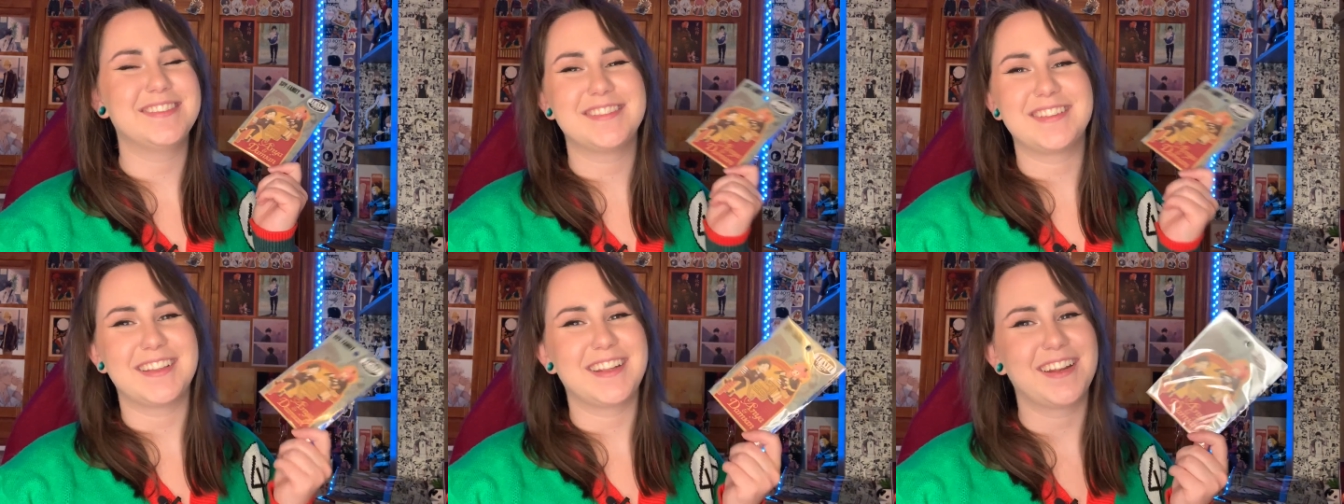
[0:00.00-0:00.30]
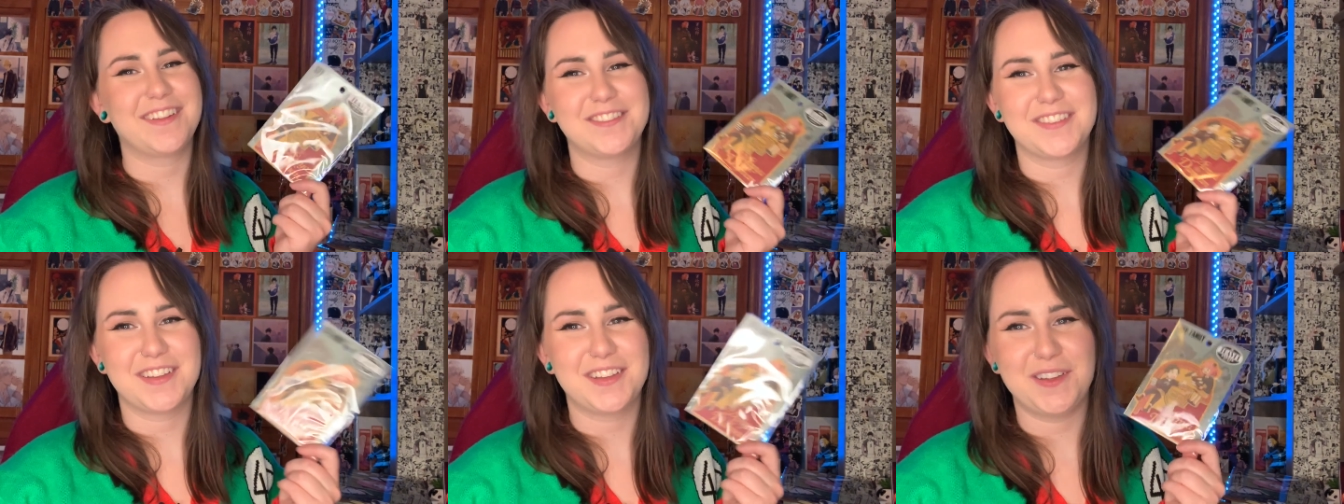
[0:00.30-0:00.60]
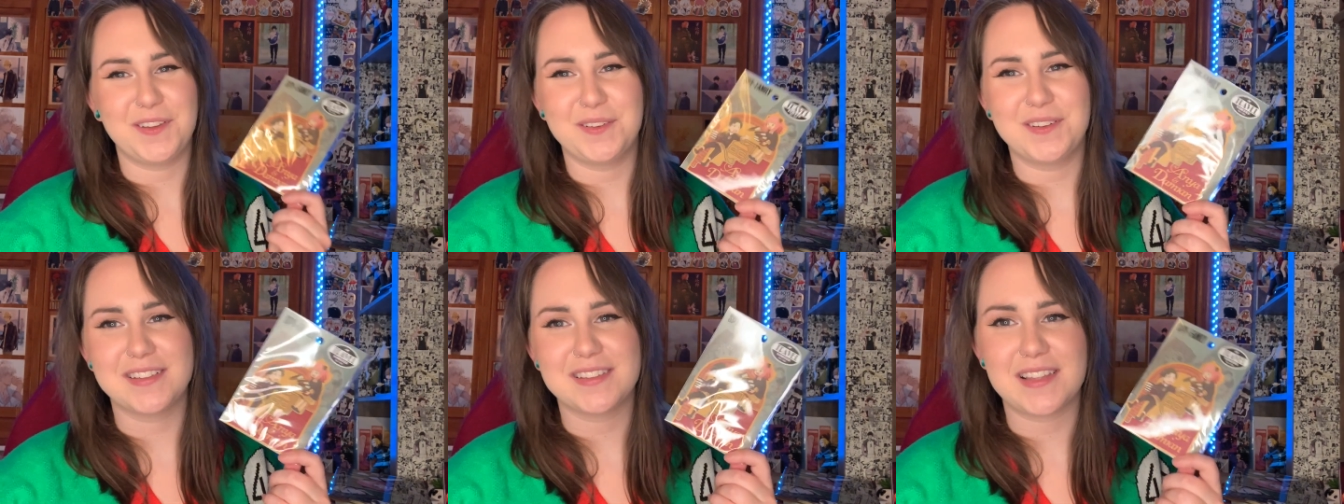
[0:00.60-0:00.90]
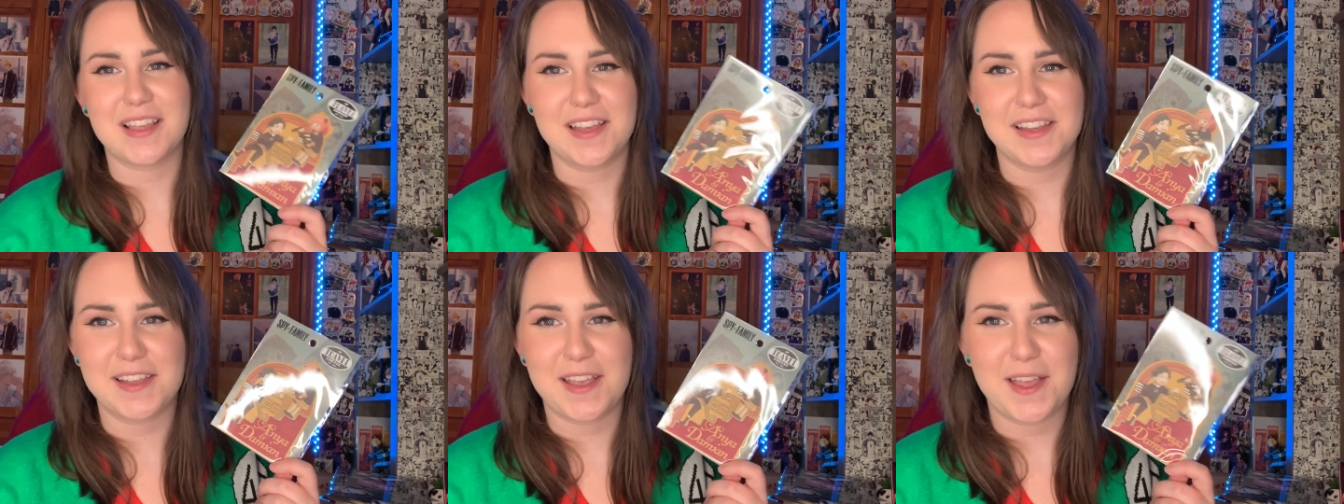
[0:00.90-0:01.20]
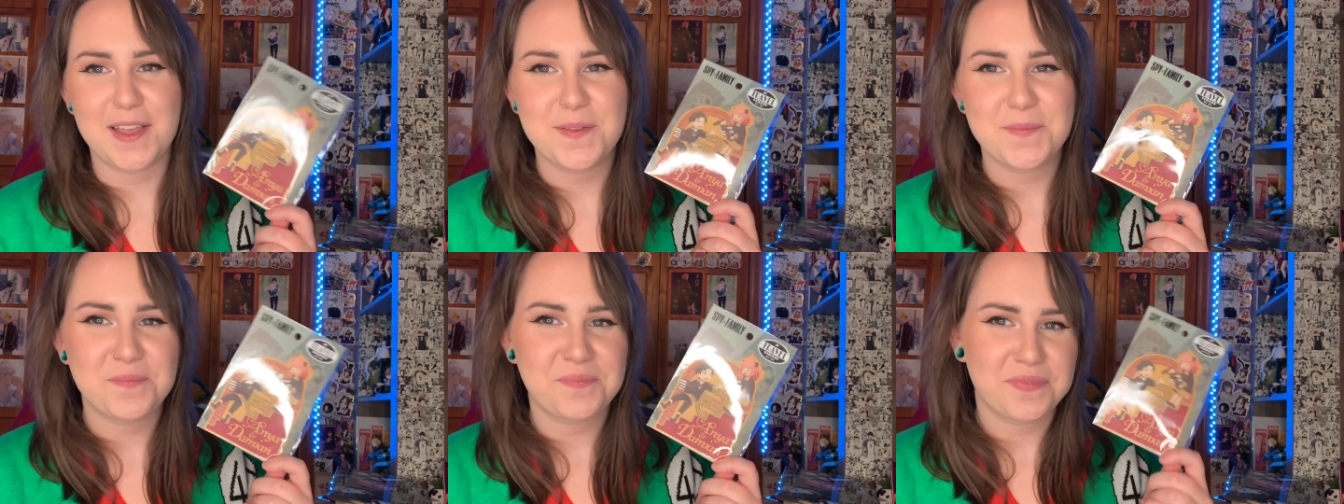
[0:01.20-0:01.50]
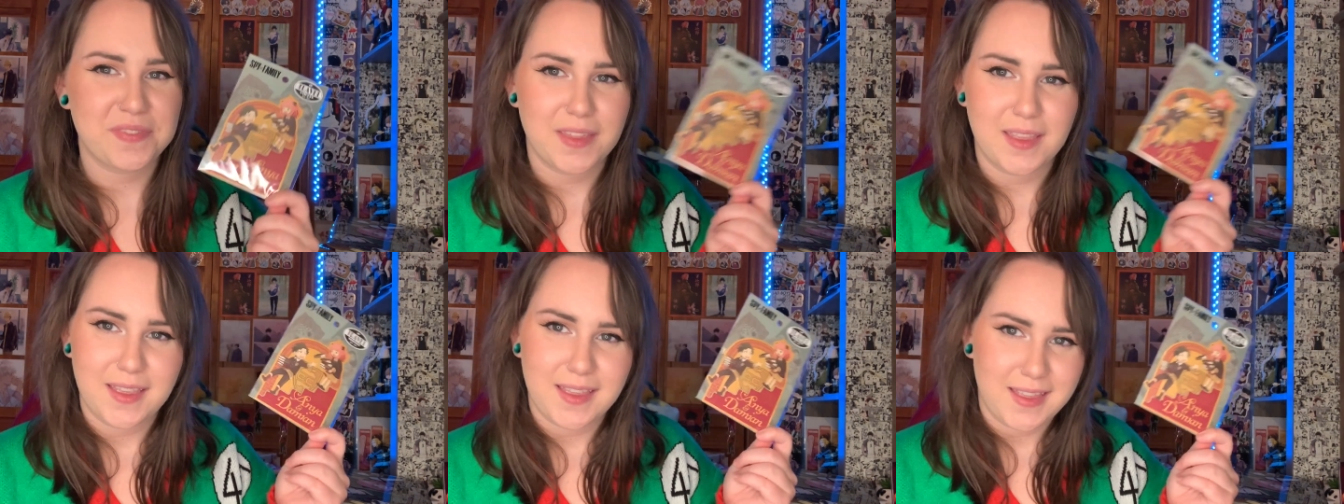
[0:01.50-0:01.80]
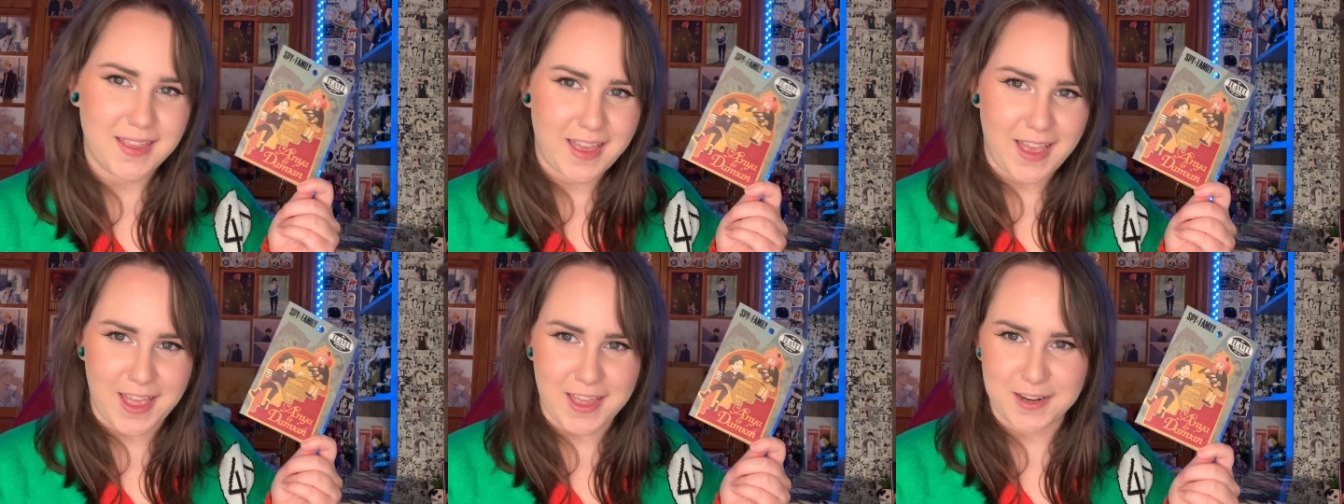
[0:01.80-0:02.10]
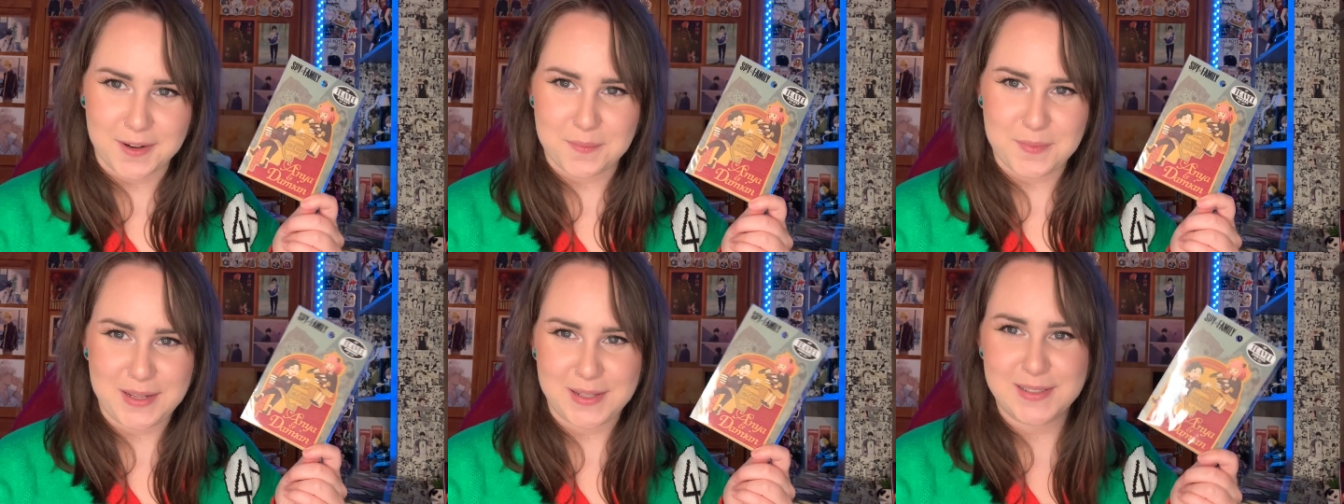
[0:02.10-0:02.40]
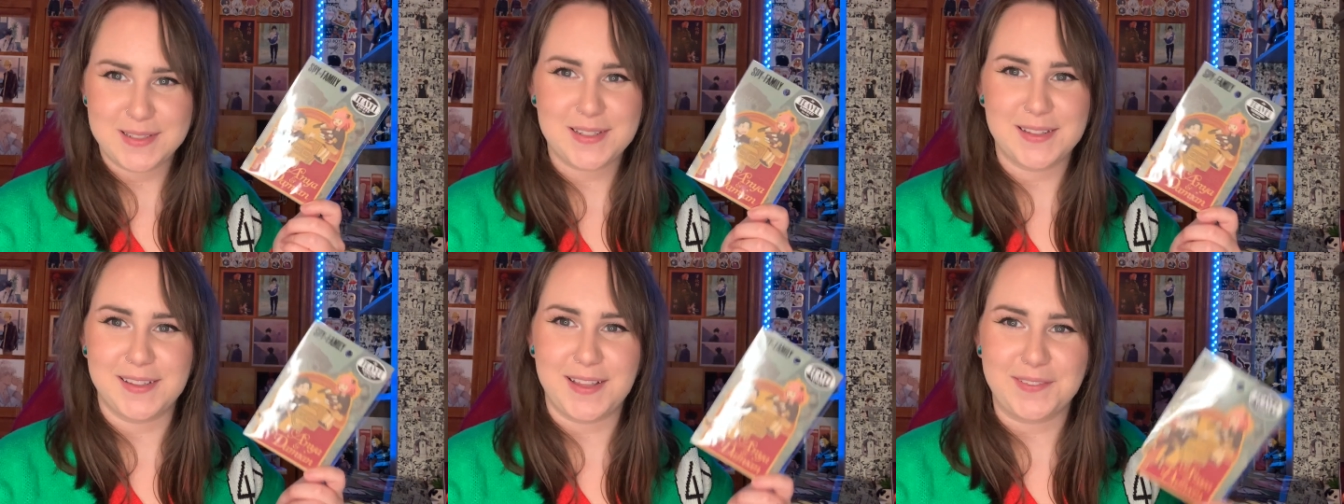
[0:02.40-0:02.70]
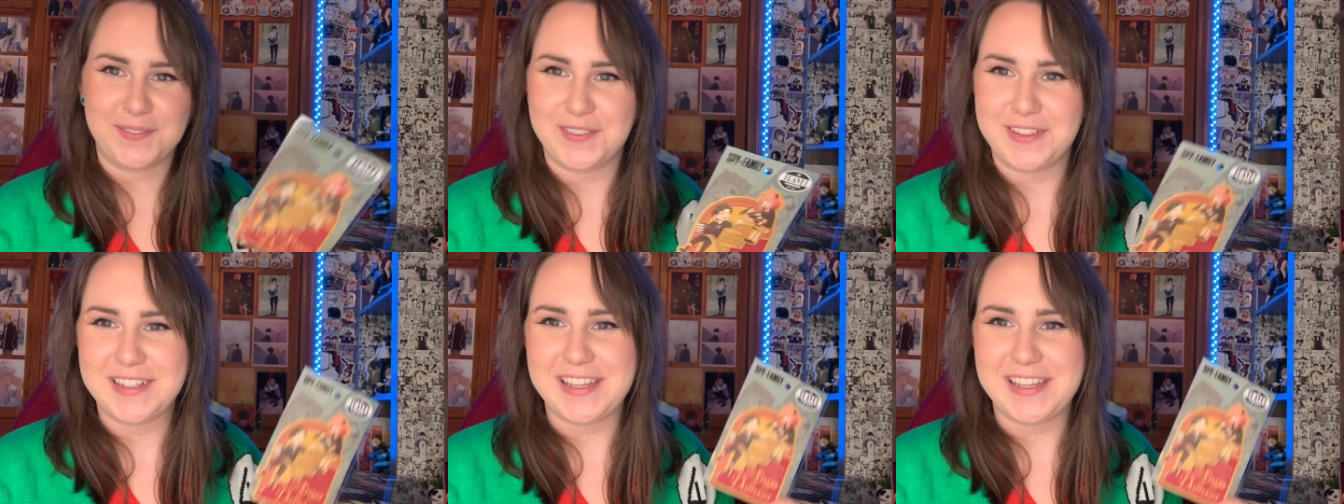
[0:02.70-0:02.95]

they'd have the cutest, like, enemies to lovers